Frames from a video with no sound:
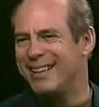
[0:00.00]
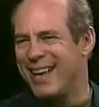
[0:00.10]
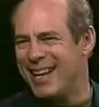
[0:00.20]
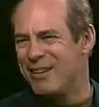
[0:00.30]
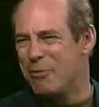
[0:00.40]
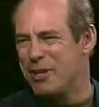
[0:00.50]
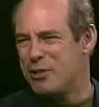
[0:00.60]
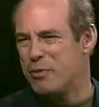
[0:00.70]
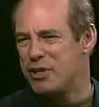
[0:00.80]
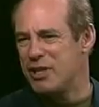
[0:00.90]
language,
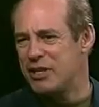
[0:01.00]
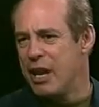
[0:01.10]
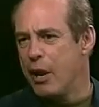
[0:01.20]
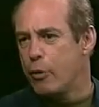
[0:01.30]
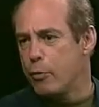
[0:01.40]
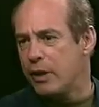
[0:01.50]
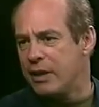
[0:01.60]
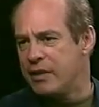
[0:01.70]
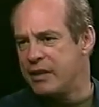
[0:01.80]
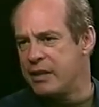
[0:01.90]
which is
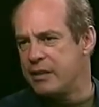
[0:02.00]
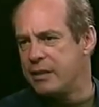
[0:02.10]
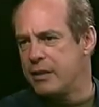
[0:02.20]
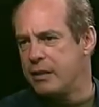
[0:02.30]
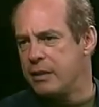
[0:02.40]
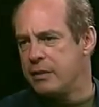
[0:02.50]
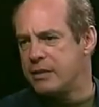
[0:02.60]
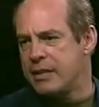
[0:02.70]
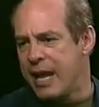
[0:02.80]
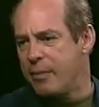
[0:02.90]
really the
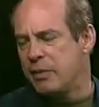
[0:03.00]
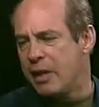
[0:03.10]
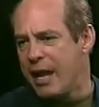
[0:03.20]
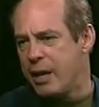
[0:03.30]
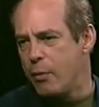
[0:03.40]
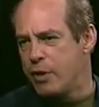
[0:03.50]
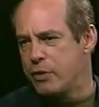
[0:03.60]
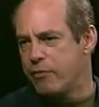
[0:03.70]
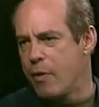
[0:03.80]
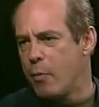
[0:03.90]
same language
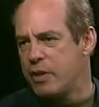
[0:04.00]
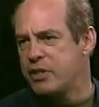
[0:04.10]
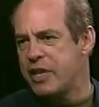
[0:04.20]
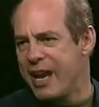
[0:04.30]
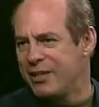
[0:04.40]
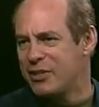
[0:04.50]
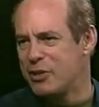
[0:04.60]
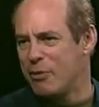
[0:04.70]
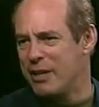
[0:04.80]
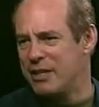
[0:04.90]
from which
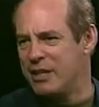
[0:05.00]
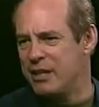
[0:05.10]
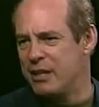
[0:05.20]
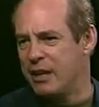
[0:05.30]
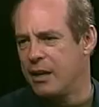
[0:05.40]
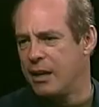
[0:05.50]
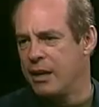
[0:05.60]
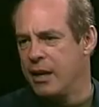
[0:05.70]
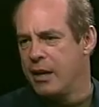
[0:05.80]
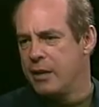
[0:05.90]
Sanskrit and
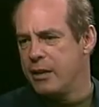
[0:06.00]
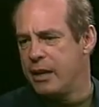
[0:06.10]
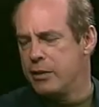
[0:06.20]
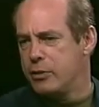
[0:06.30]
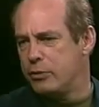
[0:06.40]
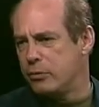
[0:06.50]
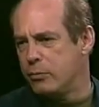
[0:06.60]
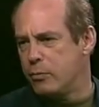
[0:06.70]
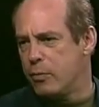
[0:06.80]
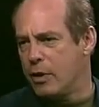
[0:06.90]
the Hindu
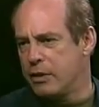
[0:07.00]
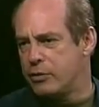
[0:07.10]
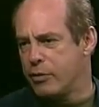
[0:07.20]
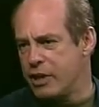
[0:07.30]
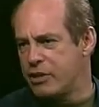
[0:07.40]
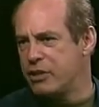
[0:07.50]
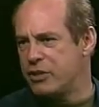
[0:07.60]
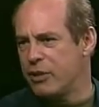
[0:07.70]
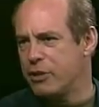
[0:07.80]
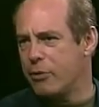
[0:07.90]
traditions
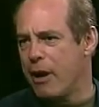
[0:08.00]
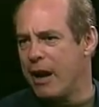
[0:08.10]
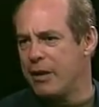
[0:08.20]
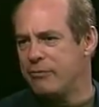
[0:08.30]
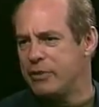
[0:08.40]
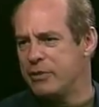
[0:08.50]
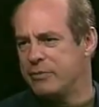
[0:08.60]
are derived.